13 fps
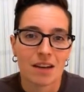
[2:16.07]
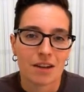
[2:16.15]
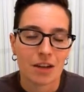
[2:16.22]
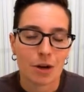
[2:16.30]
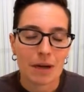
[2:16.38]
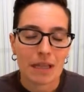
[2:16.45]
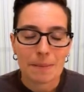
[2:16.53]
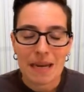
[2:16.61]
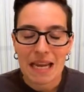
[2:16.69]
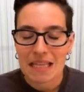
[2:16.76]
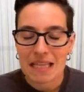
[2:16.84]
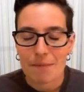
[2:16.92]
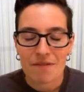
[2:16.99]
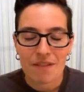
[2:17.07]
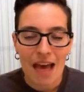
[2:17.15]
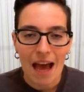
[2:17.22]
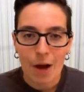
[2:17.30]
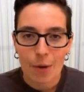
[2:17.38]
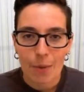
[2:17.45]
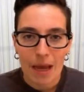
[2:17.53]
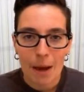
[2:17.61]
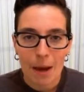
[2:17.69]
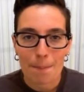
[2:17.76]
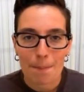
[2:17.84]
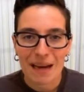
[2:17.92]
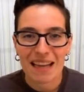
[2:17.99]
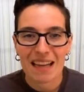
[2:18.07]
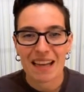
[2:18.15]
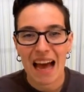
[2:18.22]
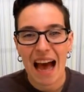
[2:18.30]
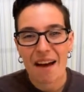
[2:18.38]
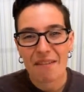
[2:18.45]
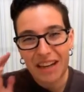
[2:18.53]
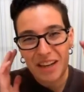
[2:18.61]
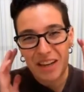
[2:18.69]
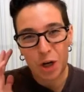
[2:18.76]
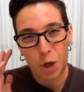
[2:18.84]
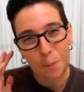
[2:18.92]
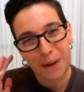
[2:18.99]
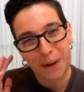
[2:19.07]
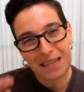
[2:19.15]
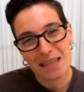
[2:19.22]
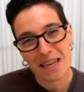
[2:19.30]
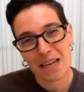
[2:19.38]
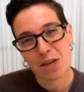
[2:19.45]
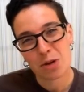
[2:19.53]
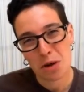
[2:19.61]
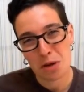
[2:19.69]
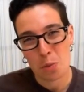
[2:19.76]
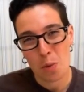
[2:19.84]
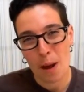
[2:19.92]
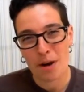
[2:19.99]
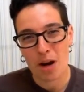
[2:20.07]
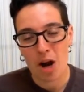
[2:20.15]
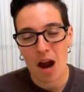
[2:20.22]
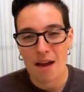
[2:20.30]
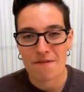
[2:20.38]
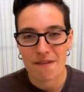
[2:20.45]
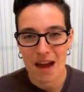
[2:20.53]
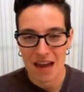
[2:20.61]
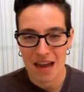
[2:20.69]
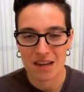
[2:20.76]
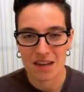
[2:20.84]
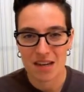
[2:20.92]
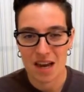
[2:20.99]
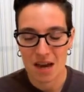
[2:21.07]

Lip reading: eliminate some of the echoing, but having earbuds in during the webinar, I find